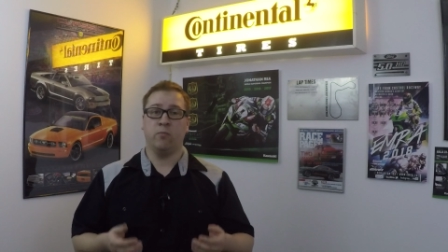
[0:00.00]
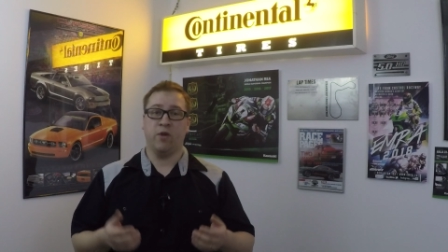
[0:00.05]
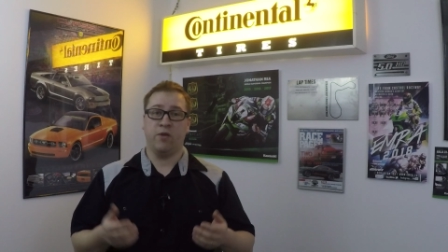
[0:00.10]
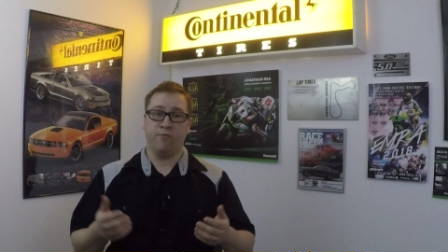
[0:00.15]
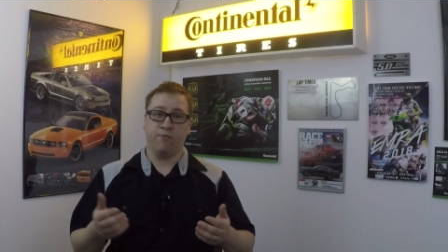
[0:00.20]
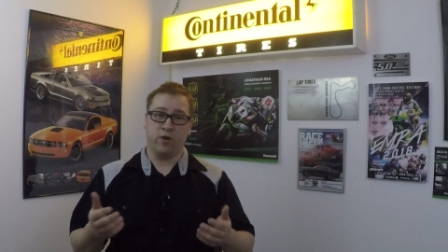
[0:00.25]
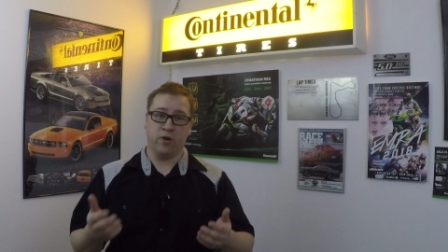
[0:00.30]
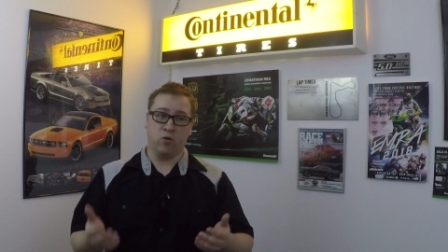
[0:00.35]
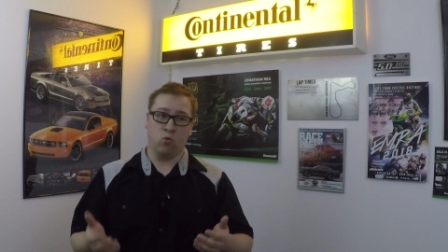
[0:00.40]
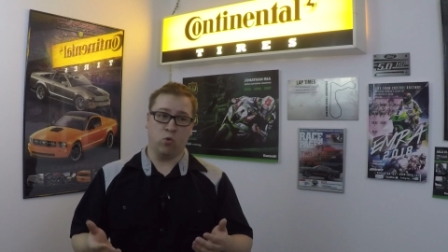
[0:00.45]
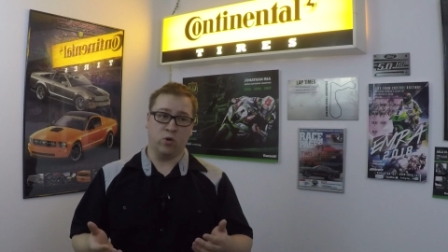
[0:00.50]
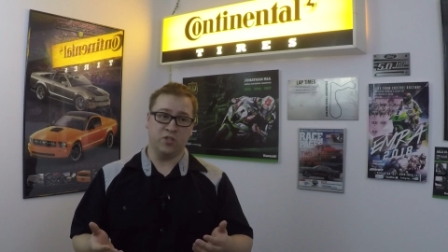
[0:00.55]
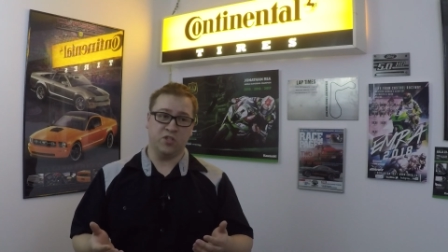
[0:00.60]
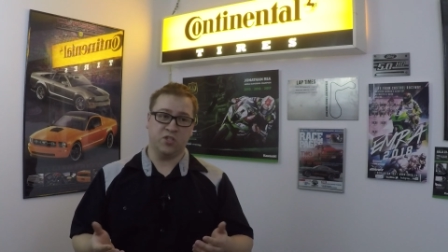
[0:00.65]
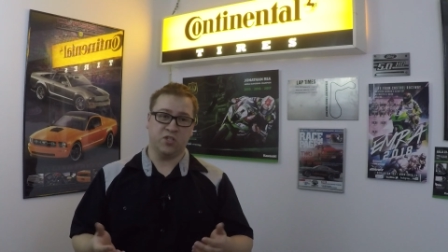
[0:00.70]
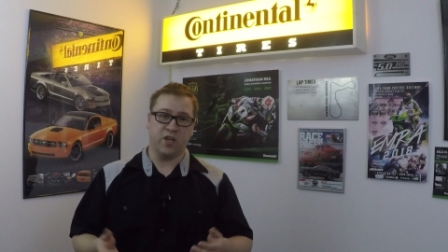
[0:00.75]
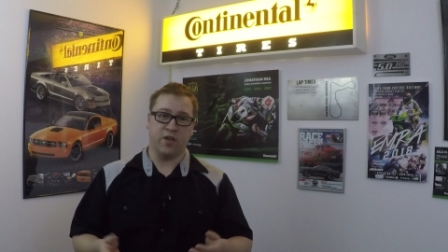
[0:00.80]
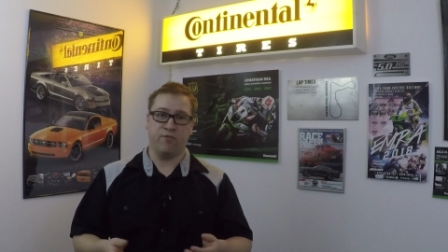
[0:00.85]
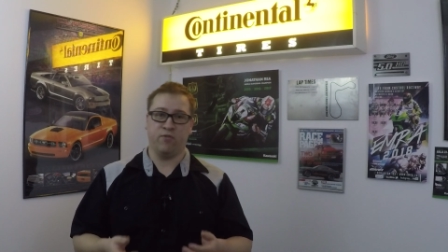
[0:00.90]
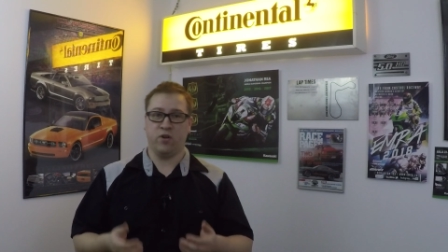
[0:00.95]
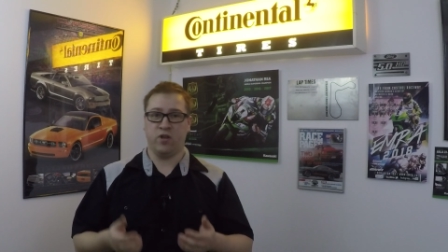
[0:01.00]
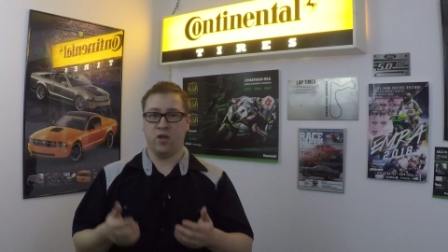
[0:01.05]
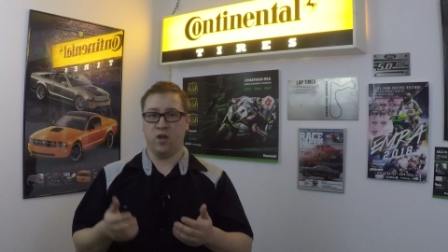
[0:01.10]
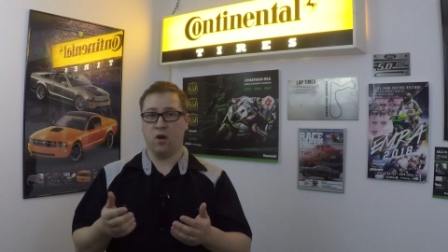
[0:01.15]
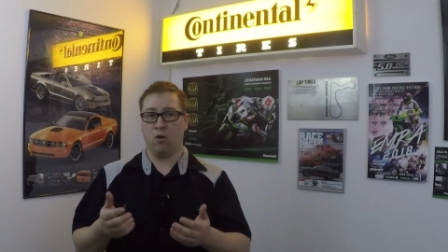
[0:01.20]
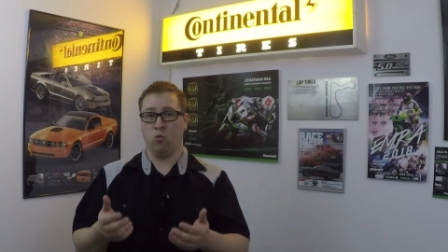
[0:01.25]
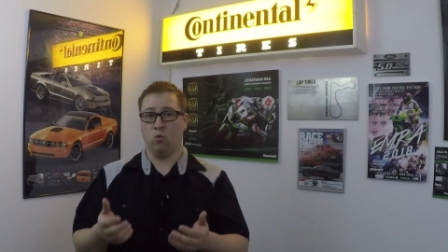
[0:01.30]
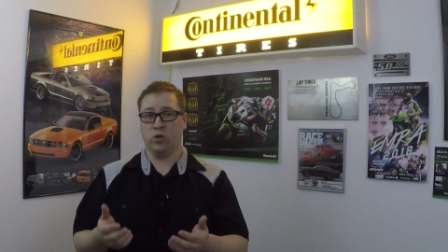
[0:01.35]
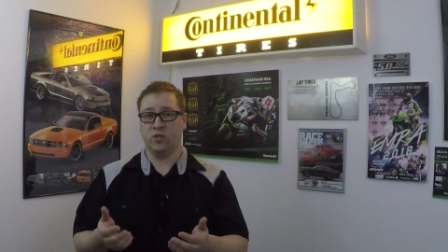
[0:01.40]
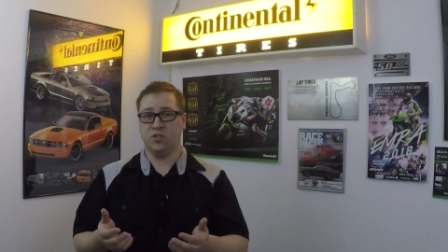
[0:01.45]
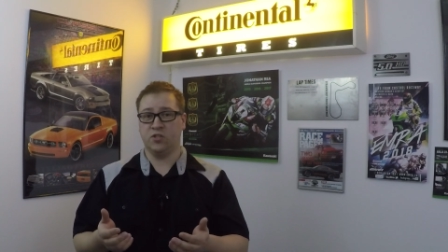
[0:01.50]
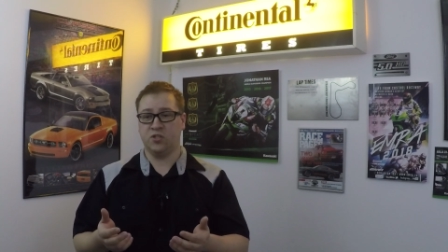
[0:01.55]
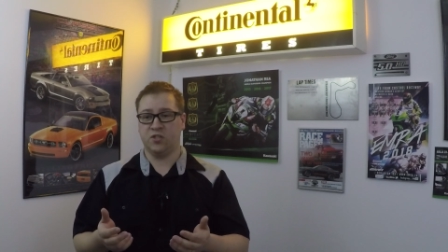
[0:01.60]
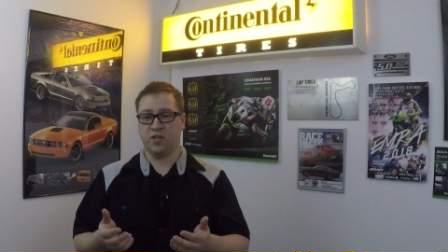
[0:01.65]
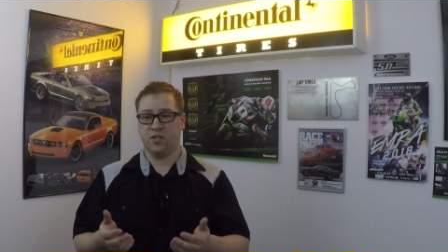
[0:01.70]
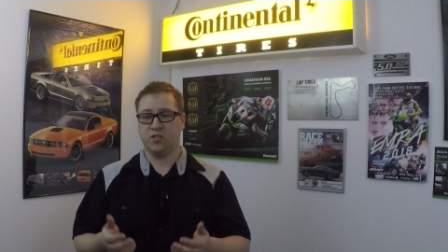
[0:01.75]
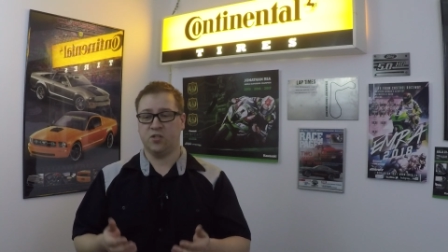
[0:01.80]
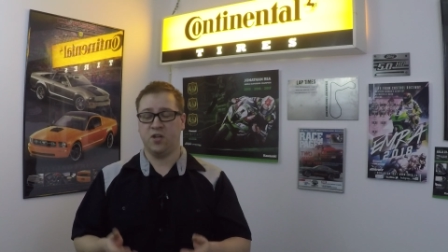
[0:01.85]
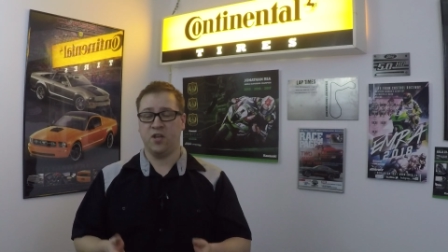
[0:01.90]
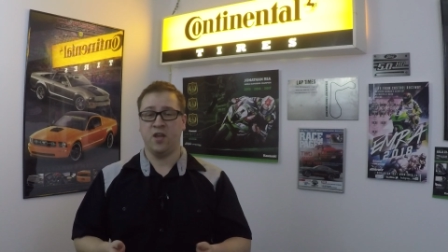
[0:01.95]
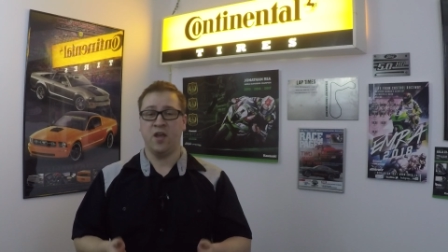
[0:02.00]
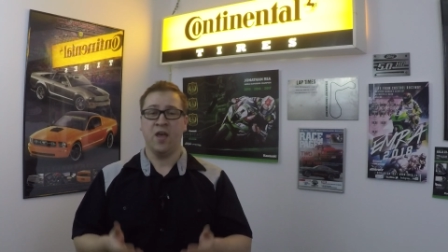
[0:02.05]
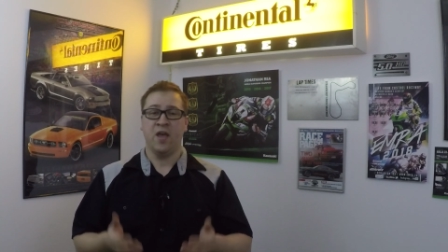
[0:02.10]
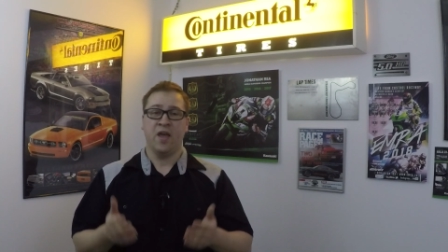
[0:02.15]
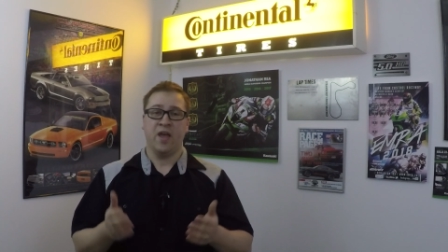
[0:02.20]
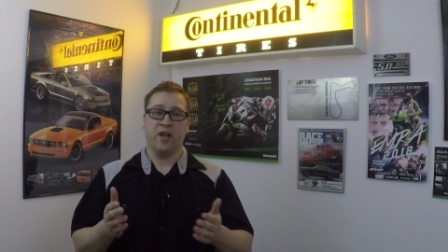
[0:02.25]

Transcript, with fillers: you may find a 170, a 160,